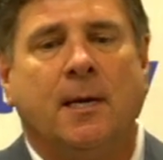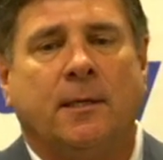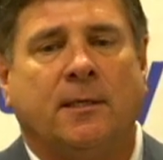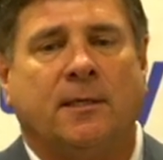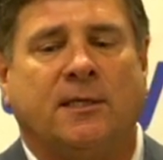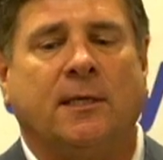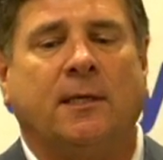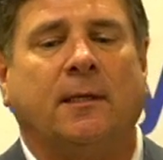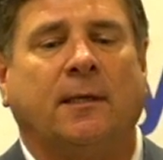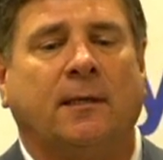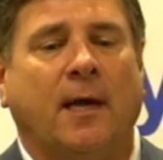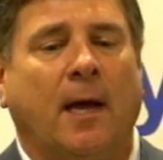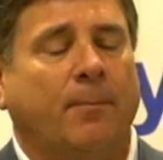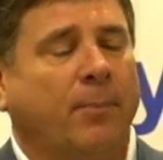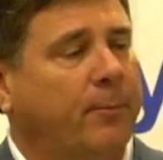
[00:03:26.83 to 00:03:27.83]
to see the
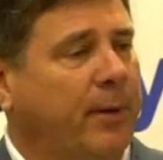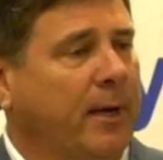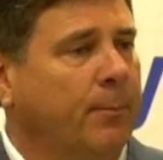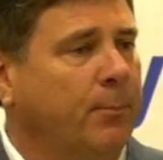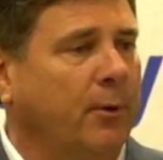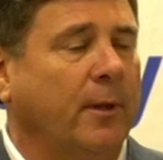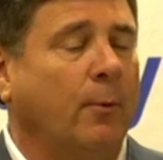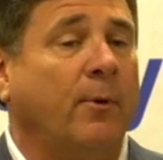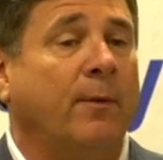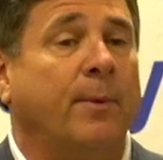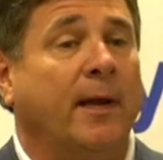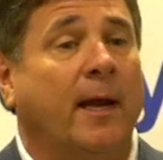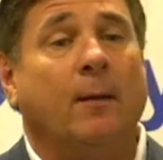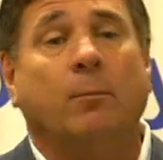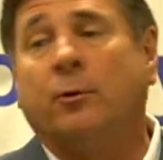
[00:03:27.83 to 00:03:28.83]
type of people that we've
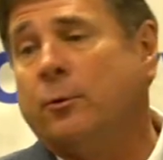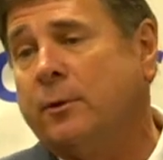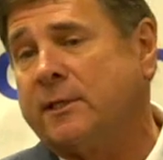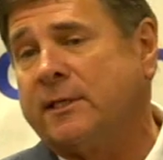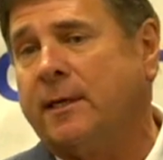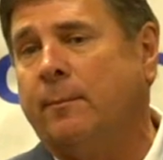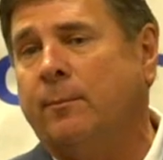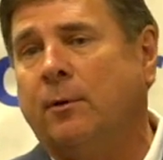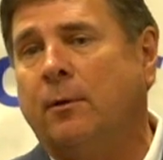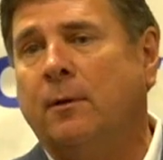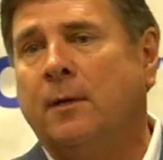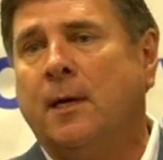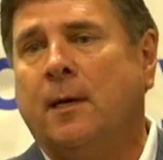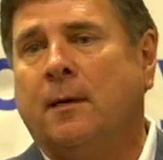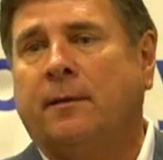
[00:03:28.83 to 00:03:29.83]
been able to assemble,
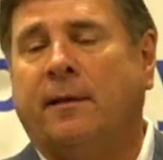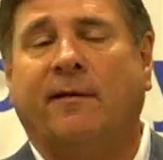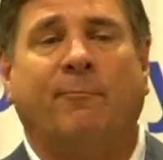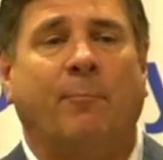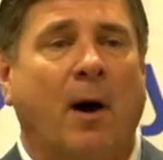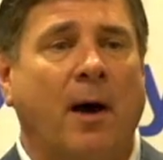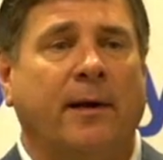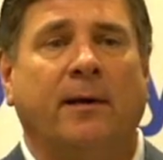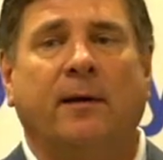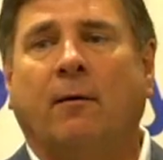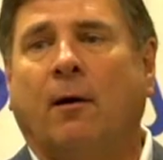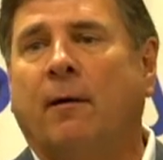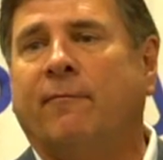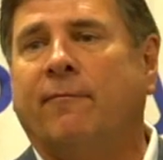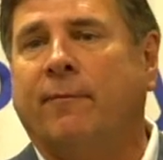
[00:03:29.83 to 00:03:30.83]
that have bought into
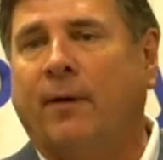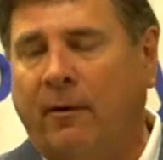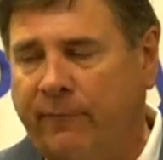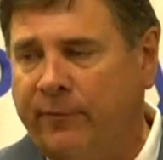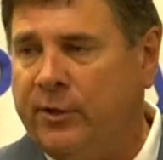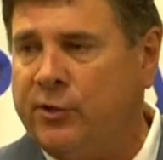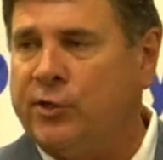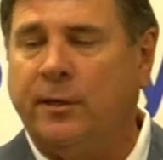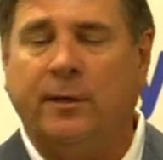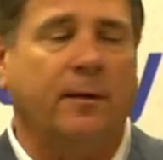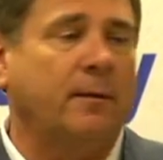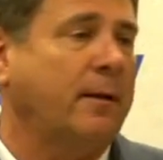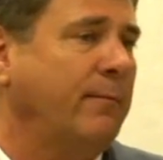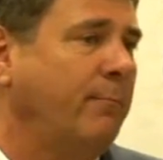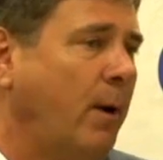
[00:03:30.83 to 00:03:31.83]
our vision,
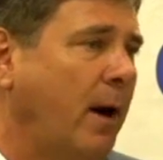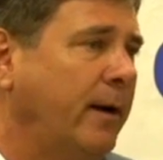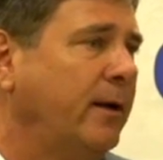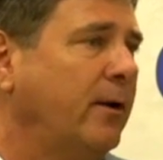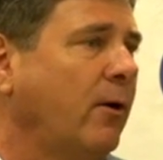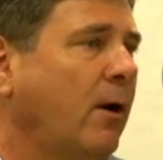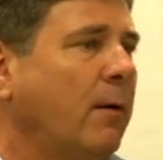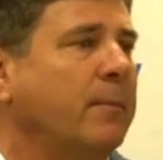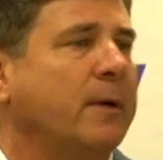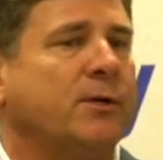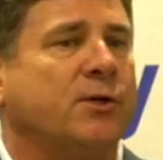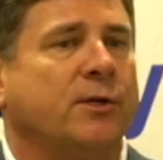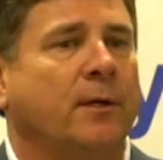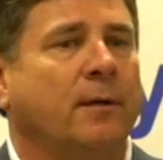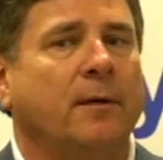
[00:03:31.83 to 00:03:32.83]
that have bought into our
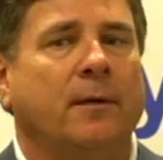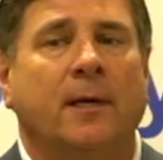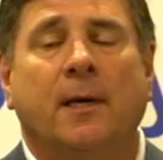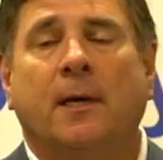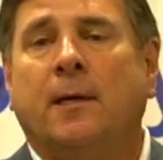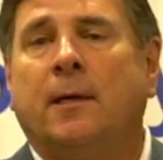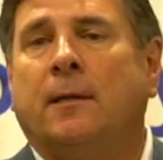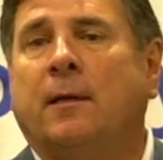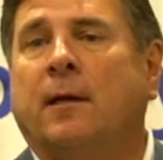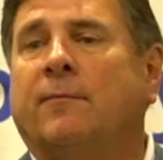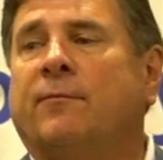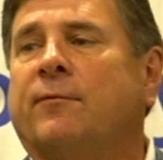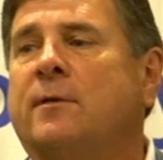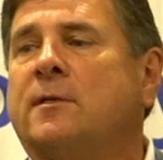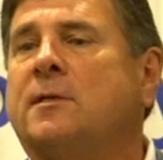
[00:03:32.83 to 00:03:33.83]
mission, that
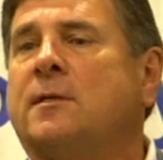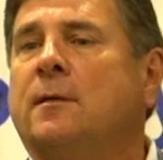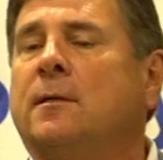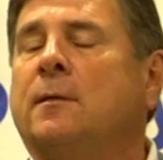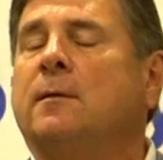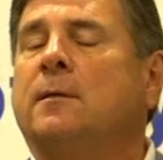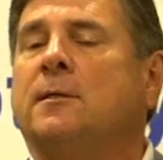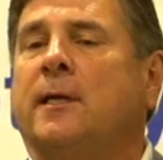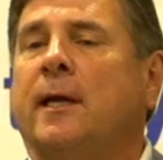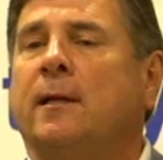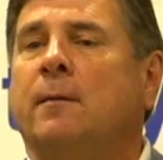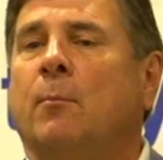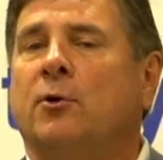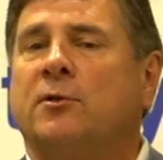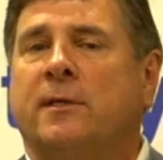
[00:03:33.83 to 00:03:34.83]
have
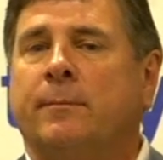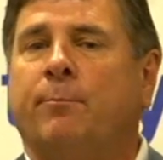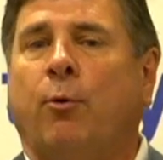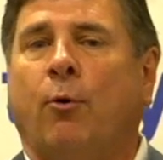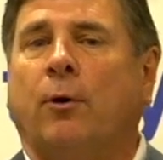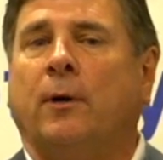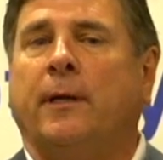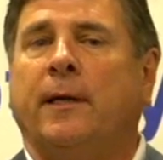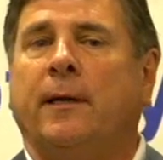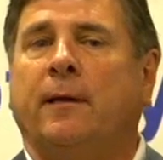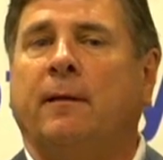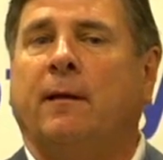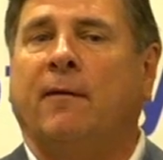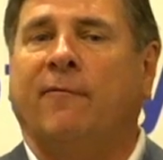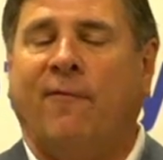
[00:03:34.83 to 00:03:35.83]
stayed, most
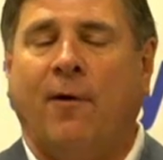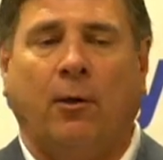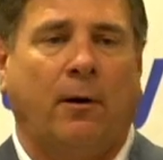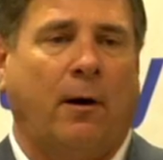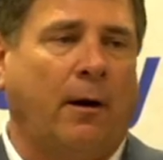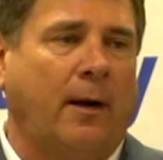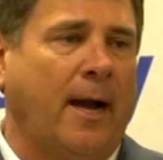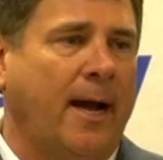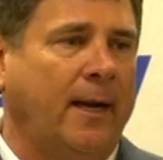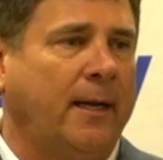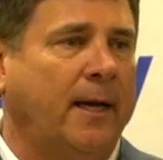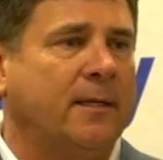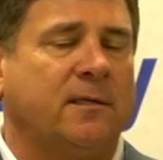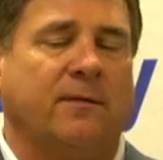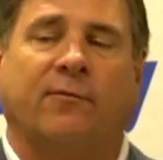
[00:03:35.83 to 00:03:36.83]
importantly, followed our
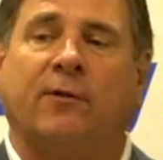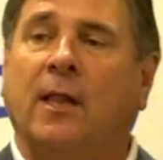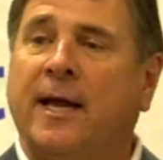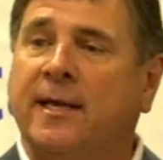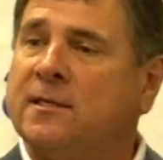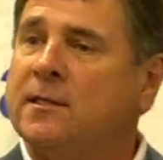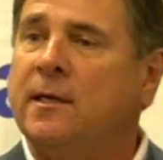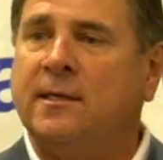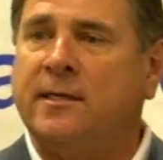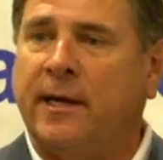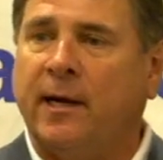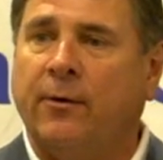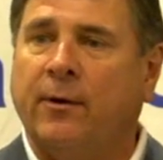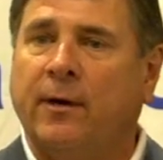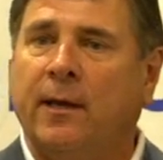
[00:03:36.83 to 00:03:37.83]
guidelines of class and
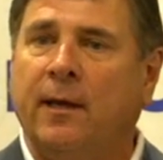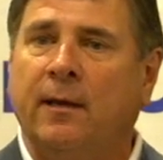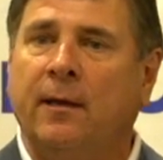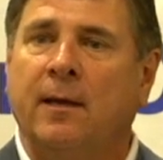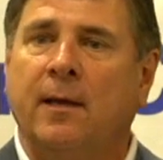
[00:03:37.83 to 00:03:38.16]
integrity,